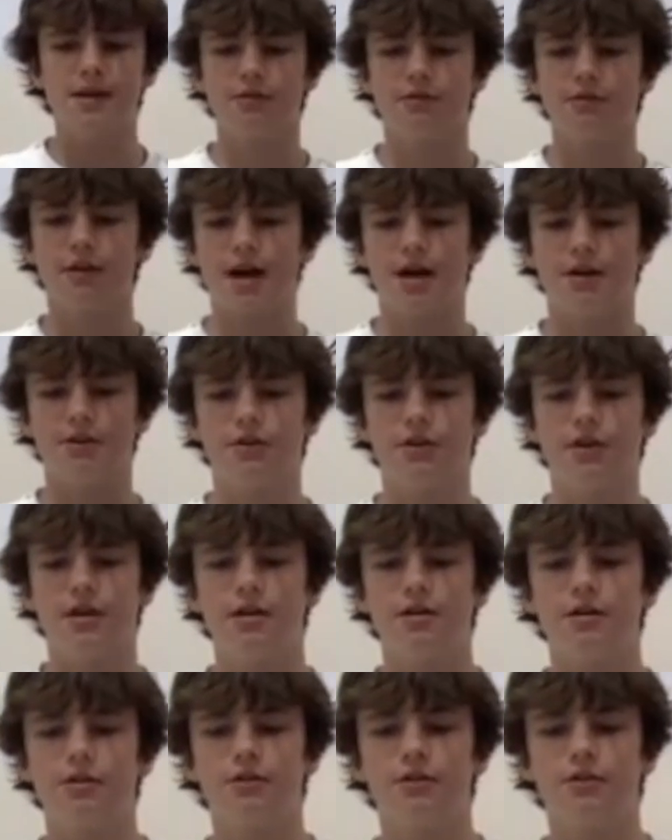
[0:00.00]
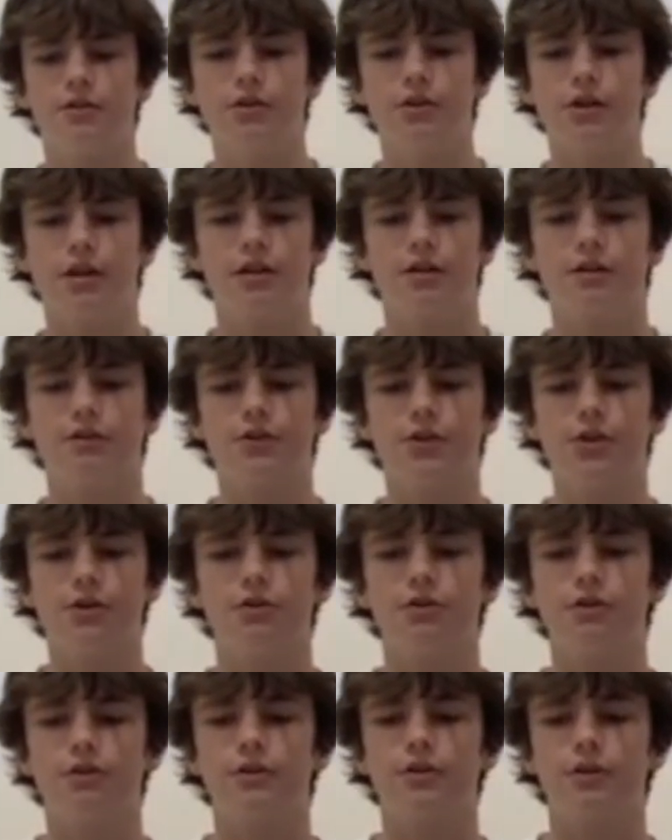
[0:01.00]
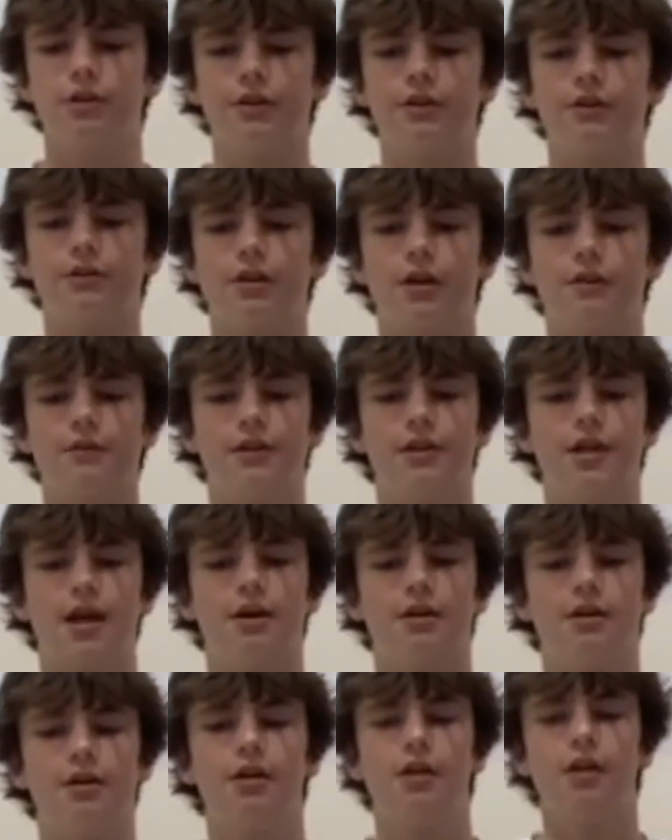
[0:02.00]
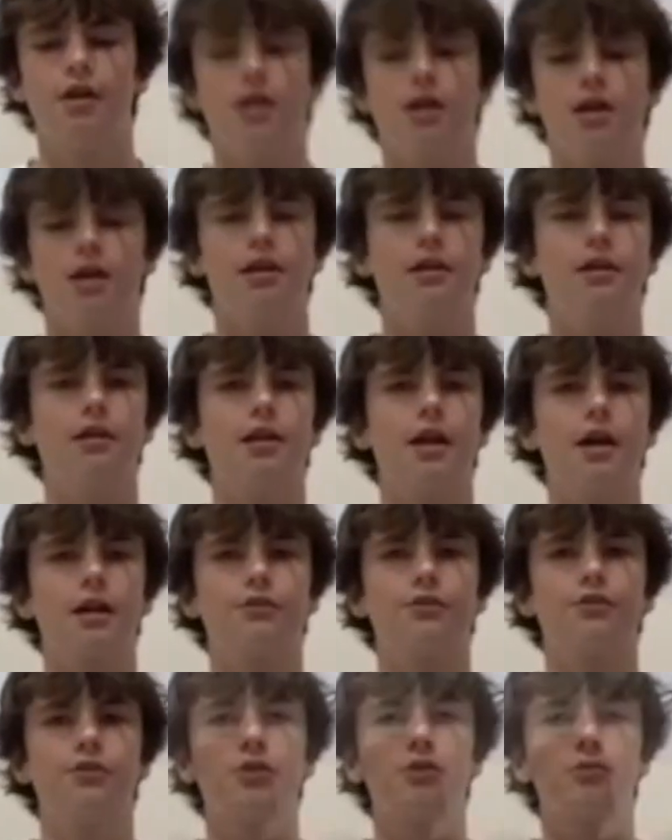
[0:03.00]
around inter to interview during 7th hour in the next few